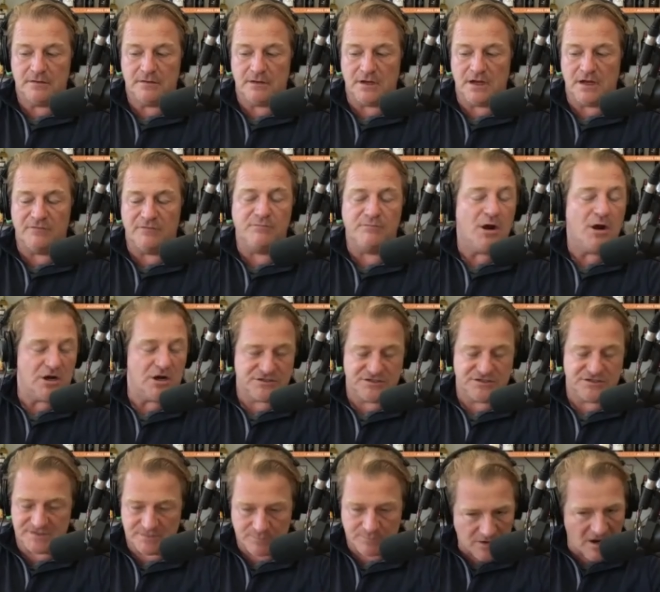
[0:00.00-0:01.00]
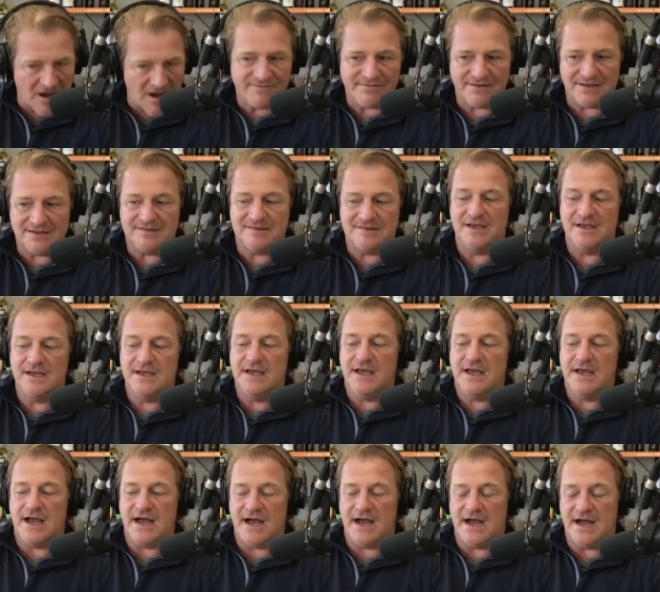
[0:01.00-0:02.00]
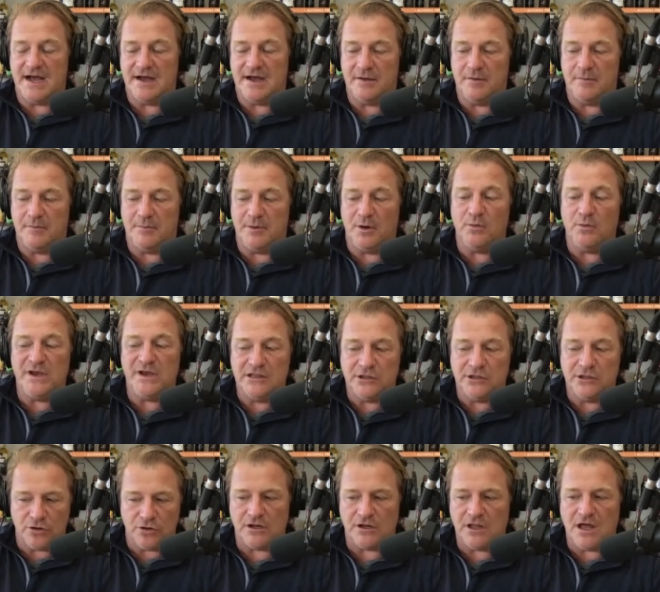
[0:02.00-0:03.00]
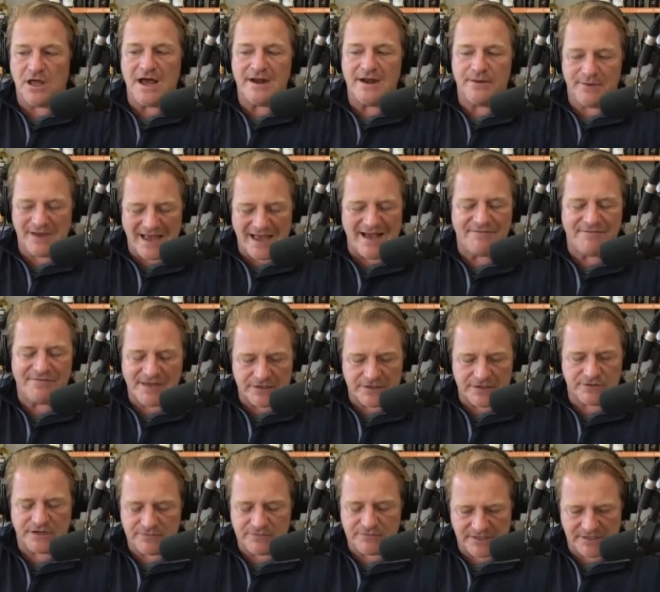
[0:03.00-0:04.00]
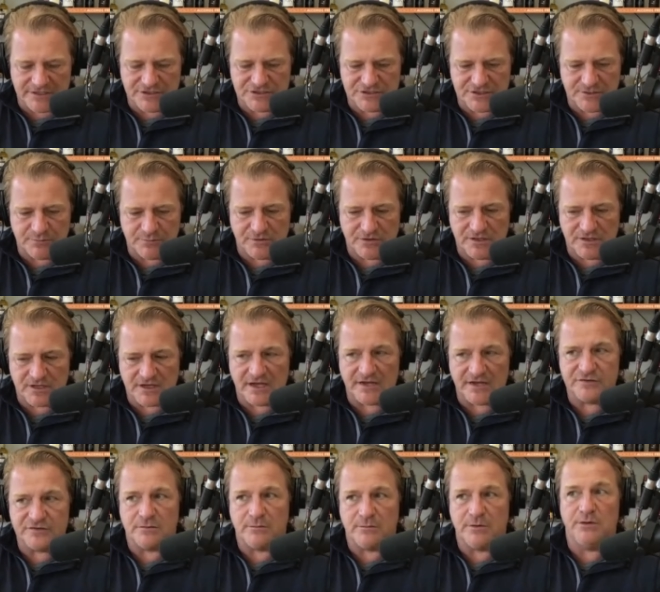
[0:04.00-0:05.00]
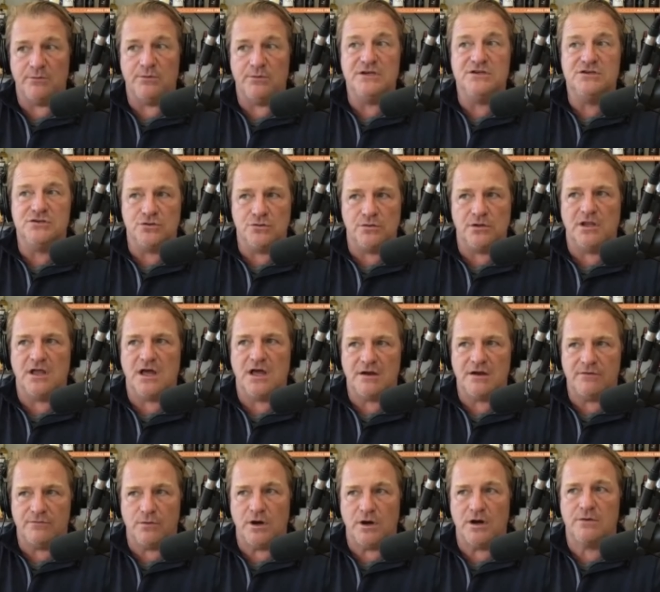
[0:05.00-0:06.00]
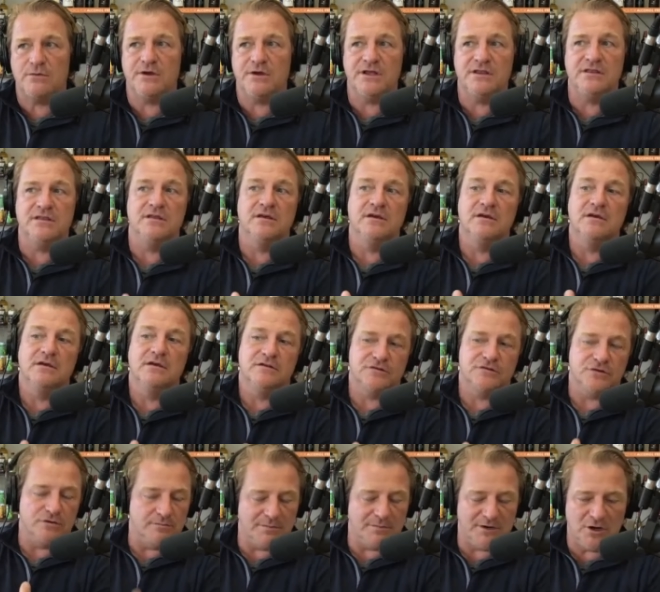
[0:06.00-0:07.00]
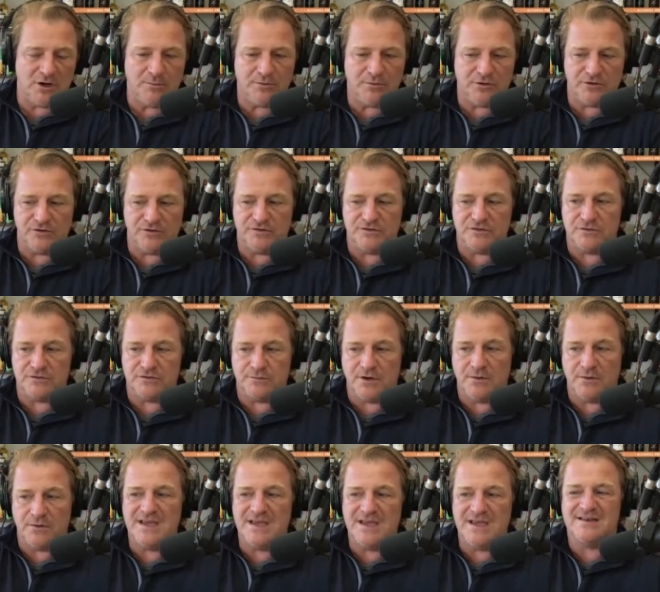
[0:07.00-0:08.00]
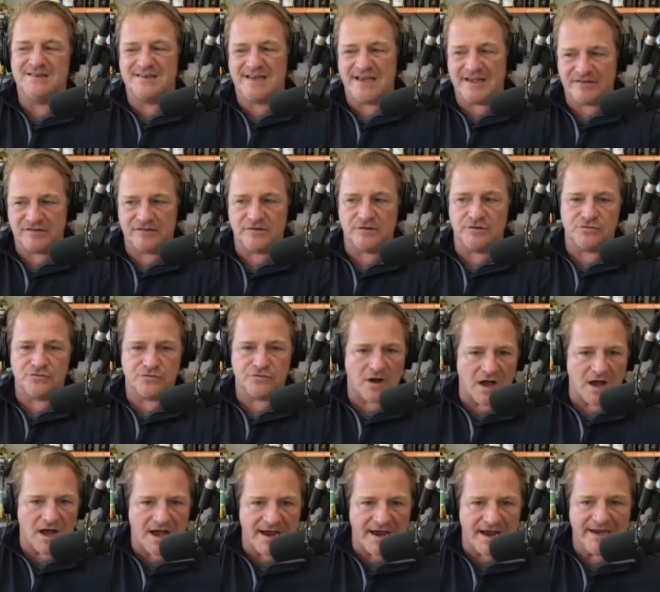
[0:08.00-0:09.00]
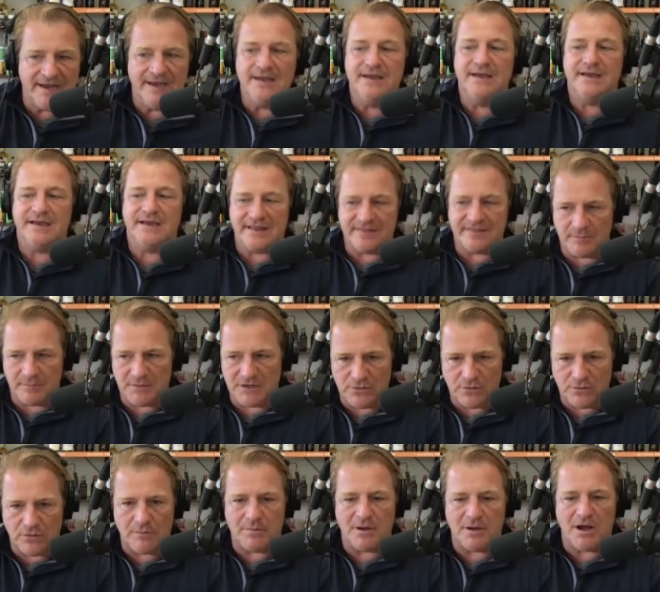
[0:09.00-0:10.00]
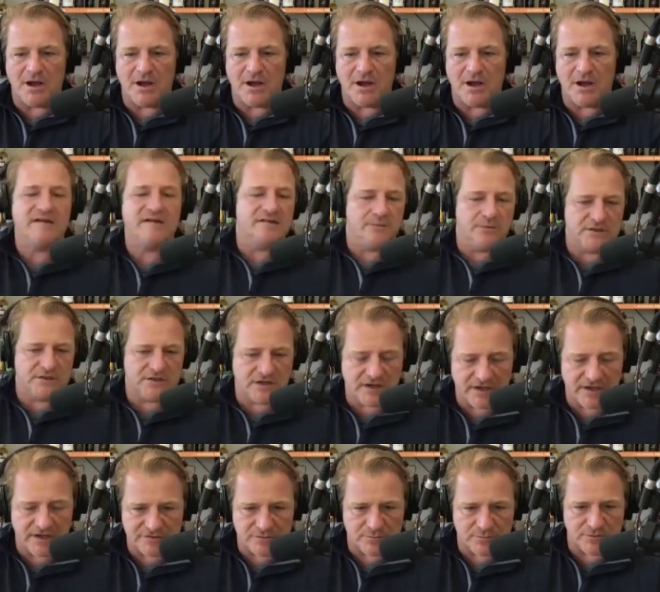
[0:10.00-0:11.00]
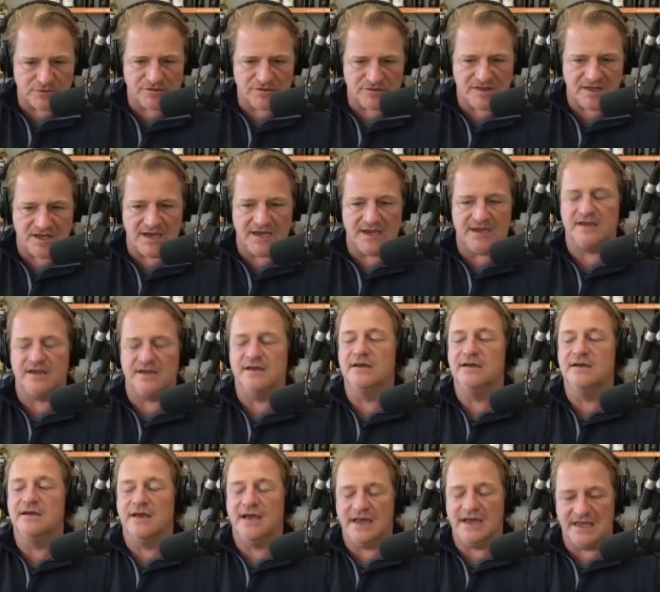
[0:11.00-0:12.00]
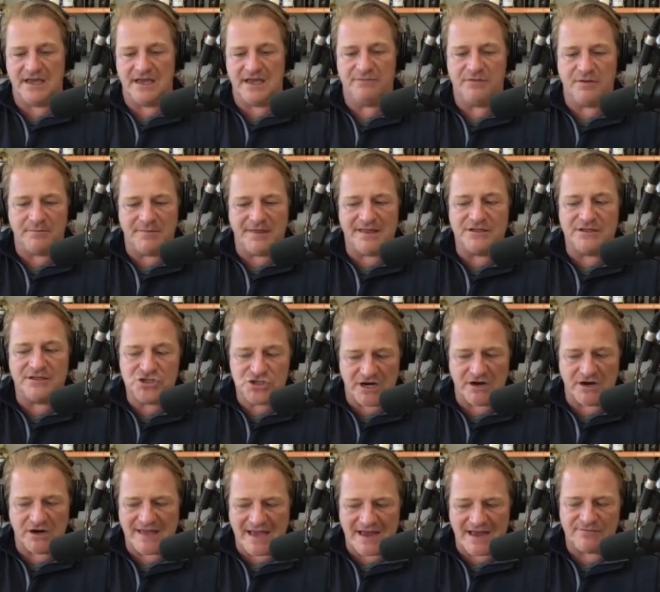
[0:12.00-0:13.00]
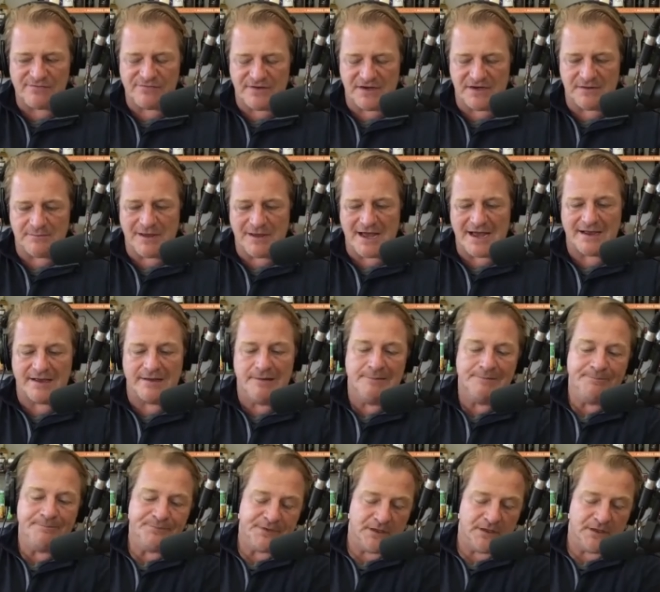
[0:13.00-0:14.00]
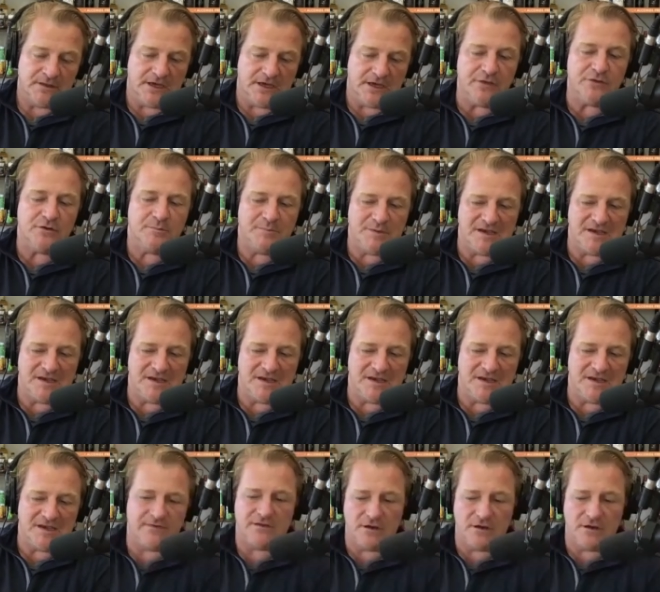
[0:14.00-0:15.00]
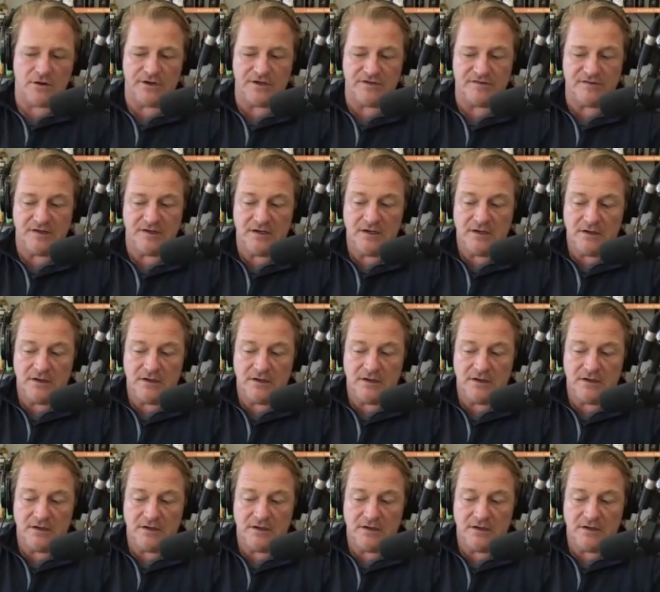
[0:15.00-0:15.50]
of margins and profits. Uh, but we learn a lot, and we have that direct relationship with the customer, and we do a lot of work with certain beer producers where we can test and try, get them into a box, see what their customers think, and give them then share that feedback. The other piece of it though is